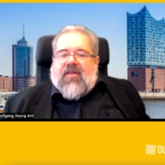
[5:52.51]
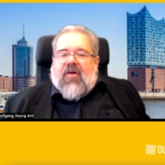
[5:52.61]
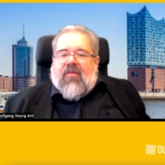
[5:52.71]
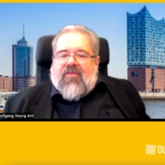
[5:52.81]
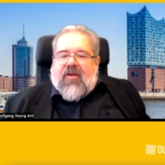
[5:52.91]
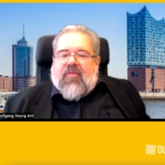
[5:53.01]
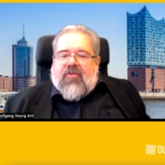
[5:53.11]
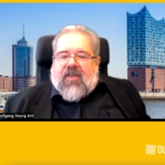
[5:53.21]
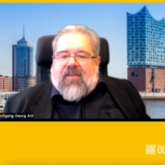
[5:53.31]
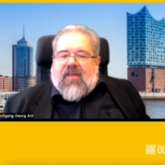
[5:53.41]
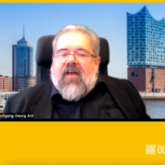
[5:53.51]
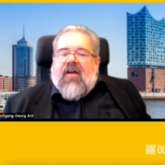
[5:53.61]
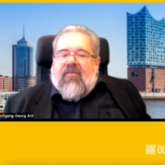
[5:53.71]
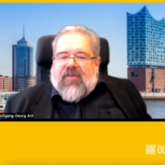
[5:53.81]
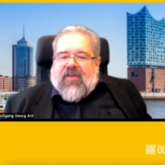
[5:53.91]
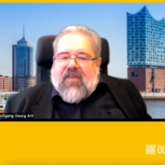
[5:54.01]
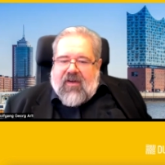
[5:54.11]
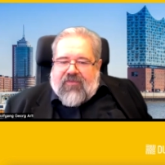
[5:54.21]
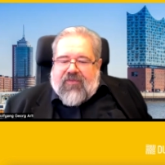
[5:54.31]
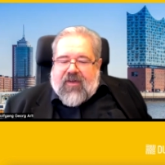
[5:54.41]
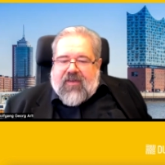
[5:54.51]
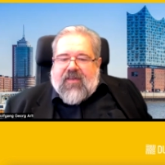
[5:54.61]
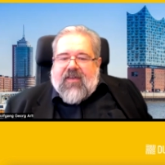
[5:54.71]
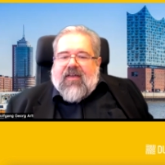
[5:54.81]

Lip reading: offering products for the different